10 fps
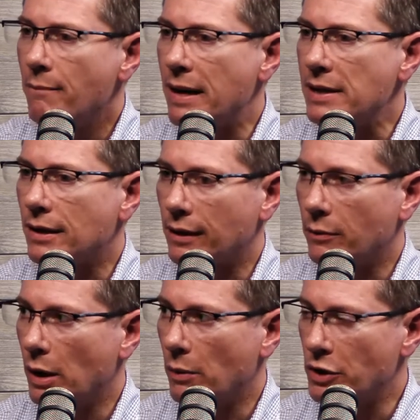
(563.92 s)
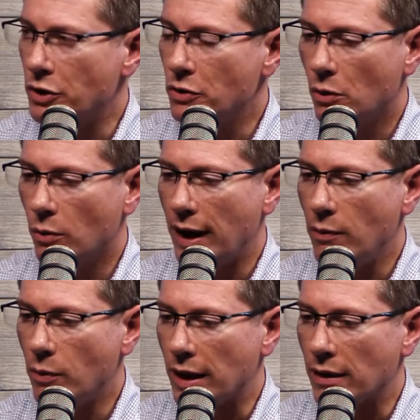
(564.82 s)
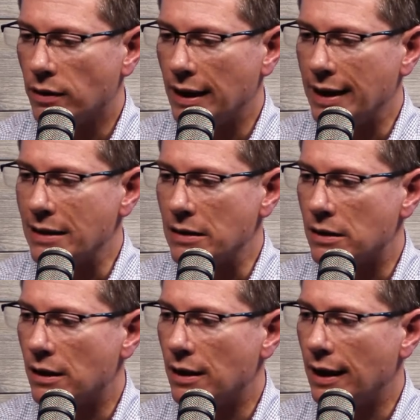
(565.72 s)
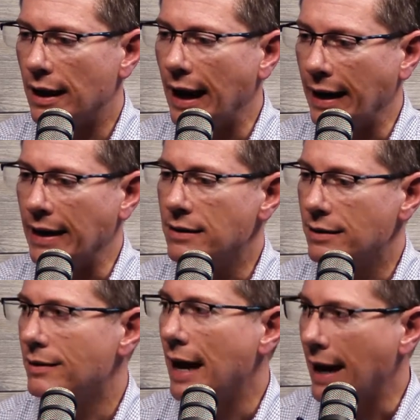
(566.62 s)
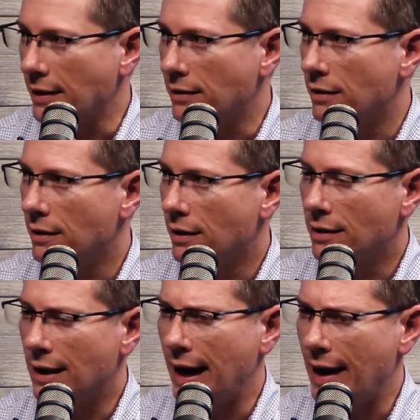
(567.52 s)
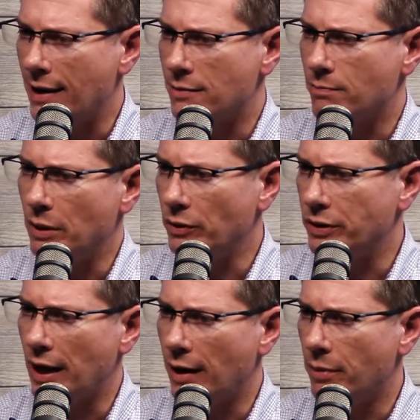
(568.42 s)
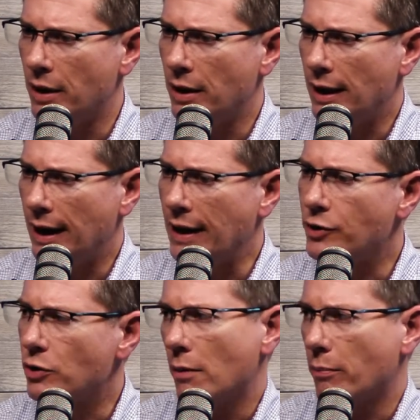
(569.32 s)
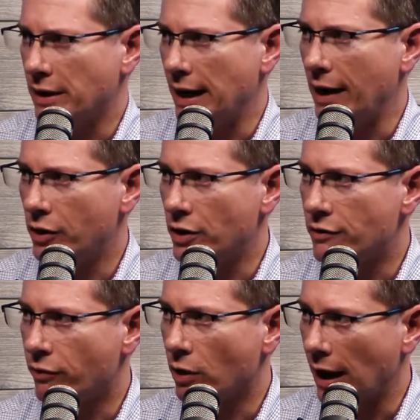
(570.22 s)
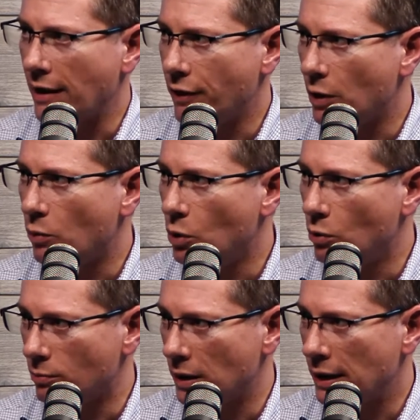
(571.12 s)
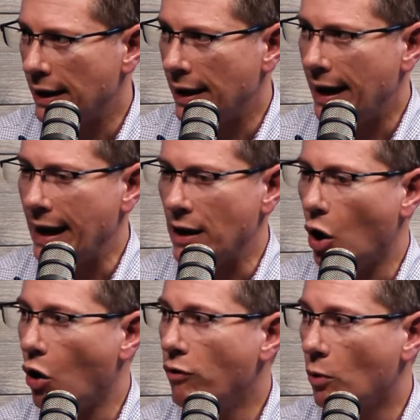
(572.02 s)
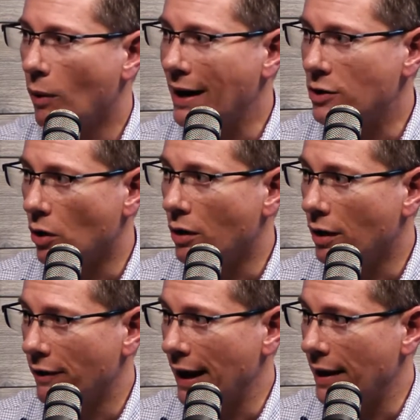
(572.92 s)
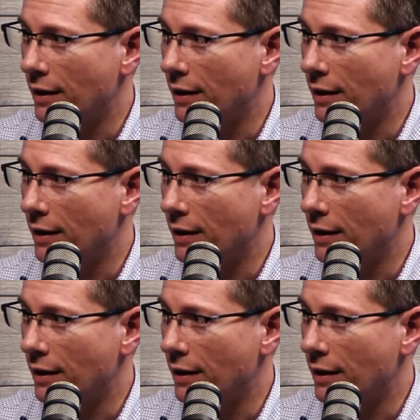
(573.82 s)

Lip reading: basically what it would do away with is any state that has built up any sort of protections for life in the womb, it overrides all of that.